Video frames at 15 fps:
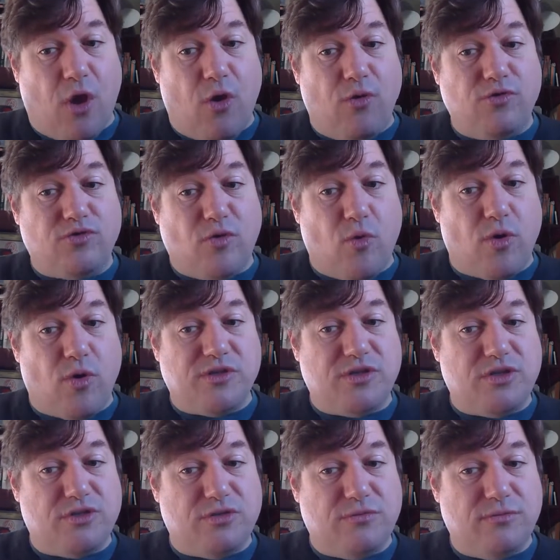go
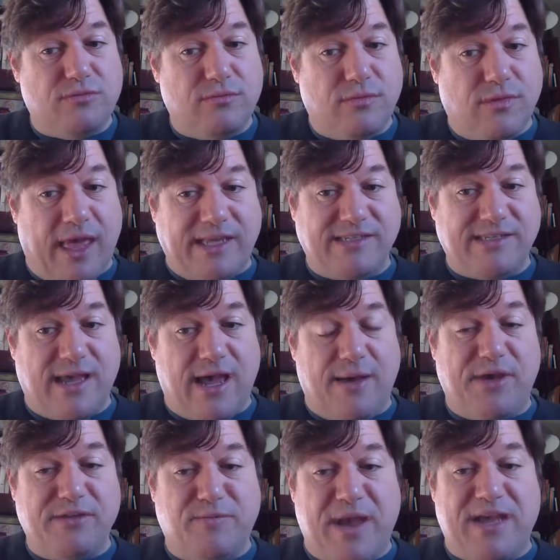towards less
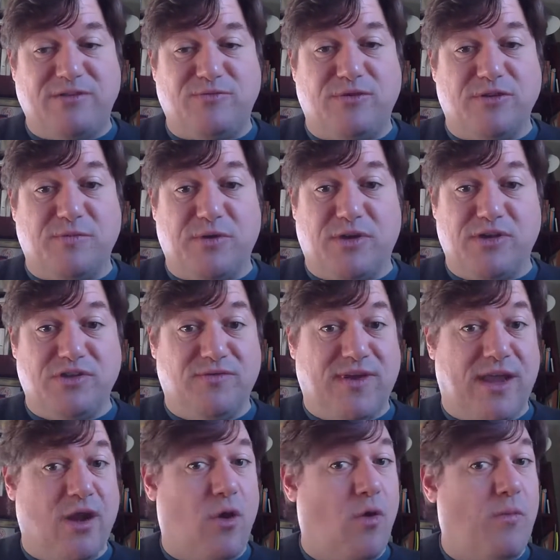complex passwords because you've got
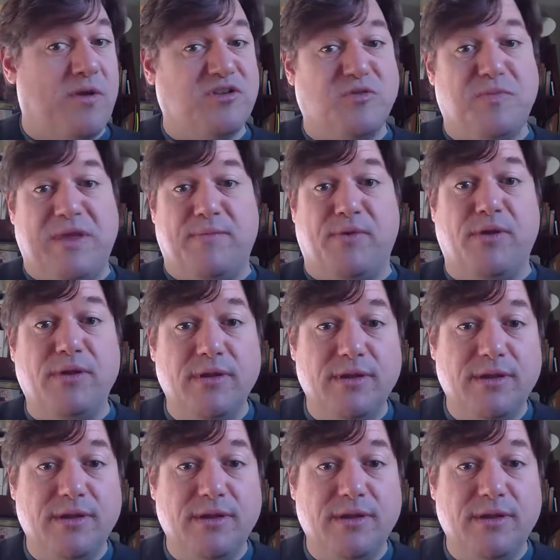a whole bunch of people